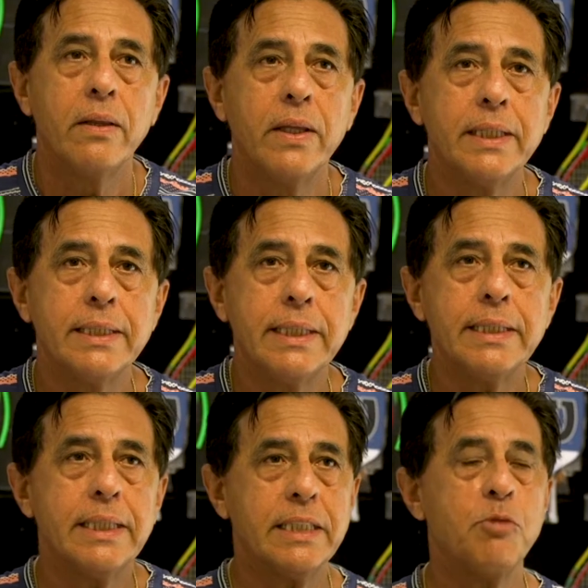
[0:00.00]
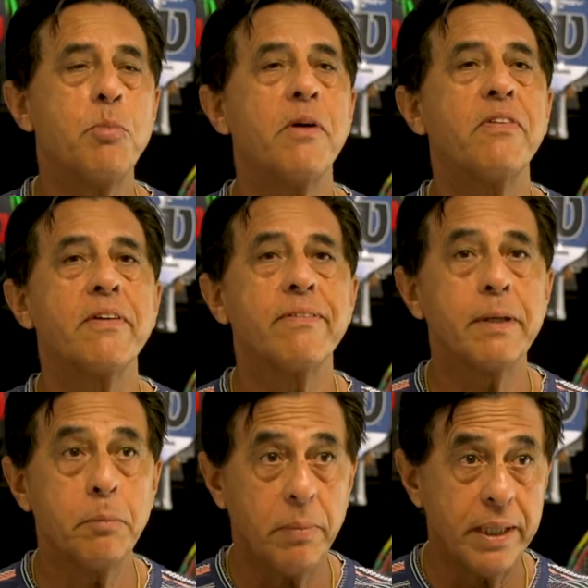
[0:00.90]
This is the perfect
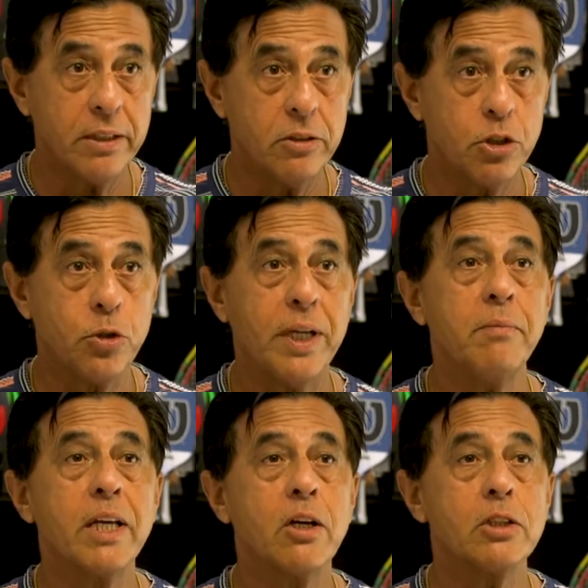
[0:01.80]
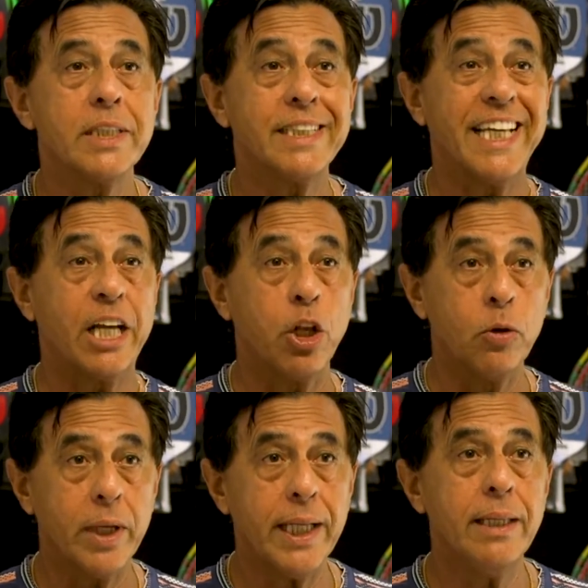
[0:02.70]
place to train because it's
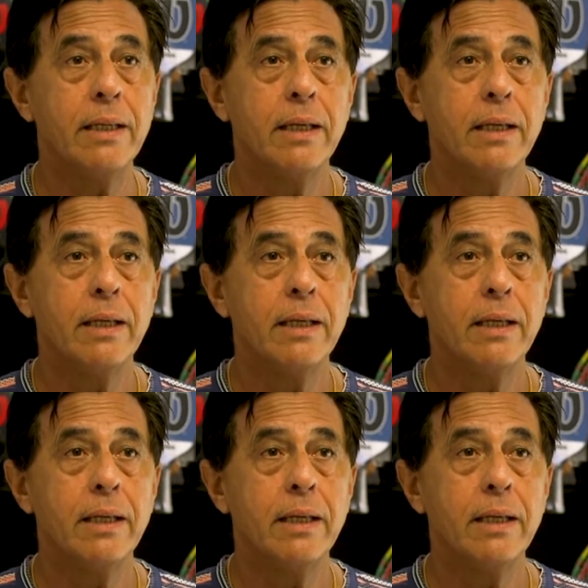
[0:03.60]
secluded,